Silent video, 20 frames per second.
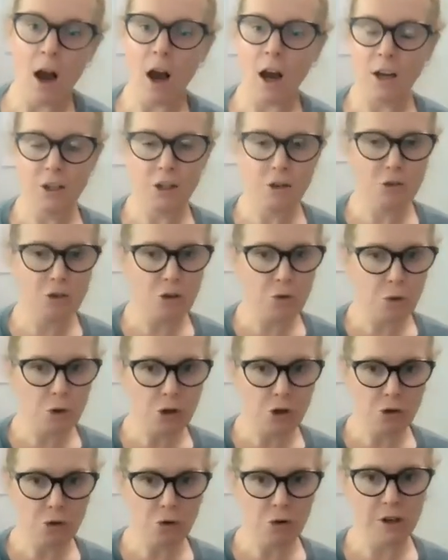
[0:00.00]
unusual
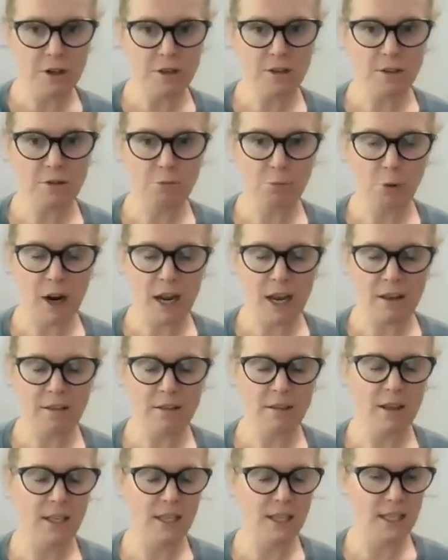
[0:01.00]
shortness of
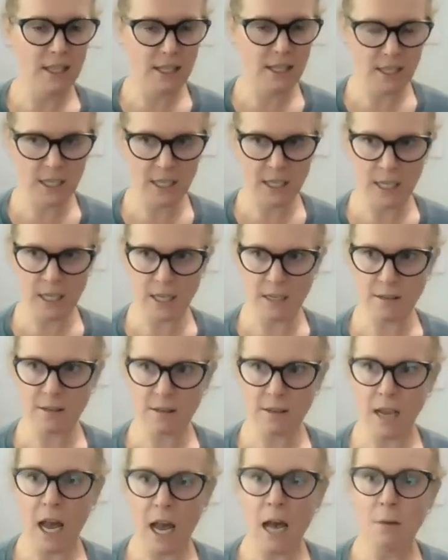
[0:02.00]
breath,
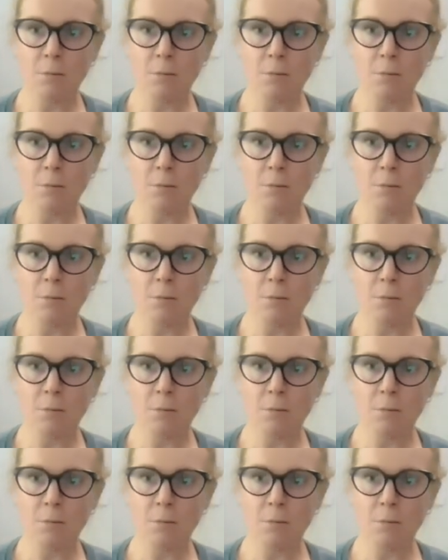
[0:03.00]
dizziness,